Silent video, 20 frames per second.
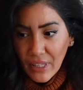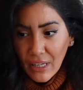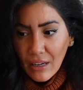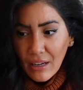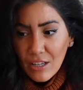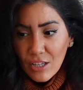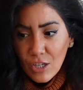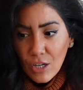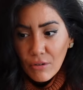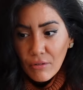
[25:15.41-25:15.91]

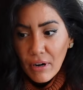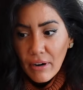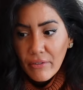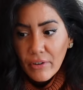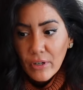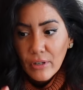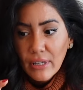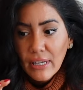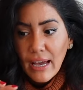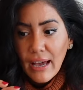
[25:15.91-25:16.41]
It's called
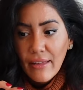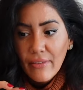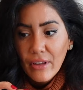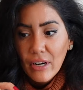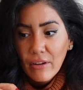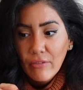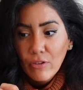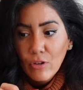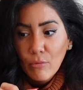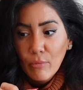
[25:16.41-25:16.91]
ravioli, and then
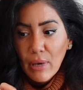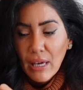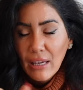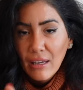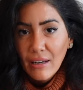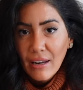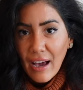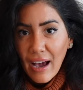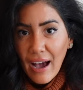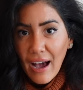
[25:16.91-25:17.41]
if you make
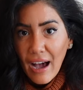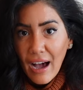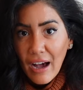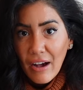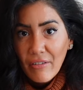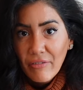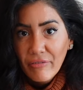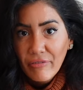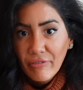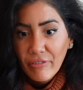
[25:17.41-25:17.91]
it
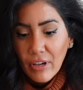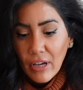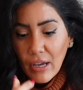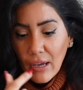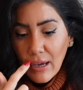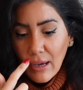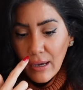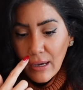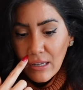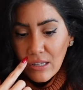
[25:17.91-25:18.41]
half,
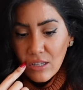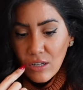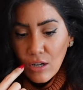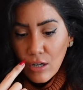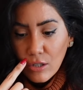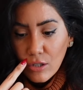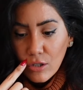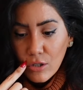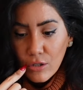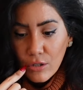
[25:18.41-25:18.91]
it's
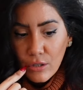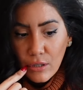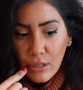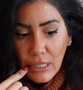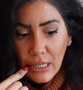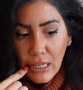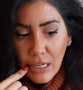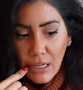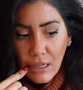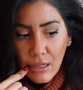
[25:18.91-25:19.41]
called
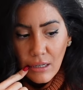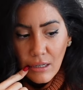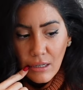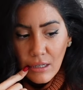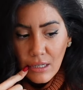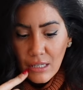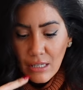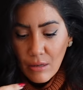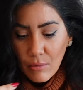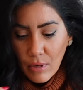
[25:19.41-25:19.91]
tortellini.
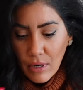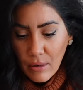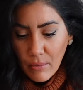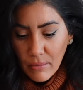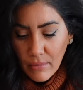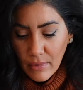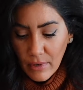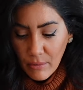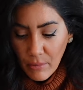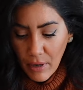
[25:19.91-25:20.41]
Is that what
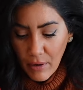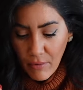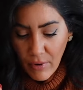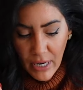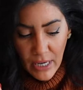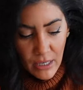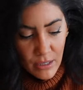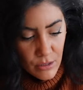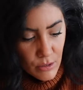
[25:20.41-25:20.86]
I'm, am I right?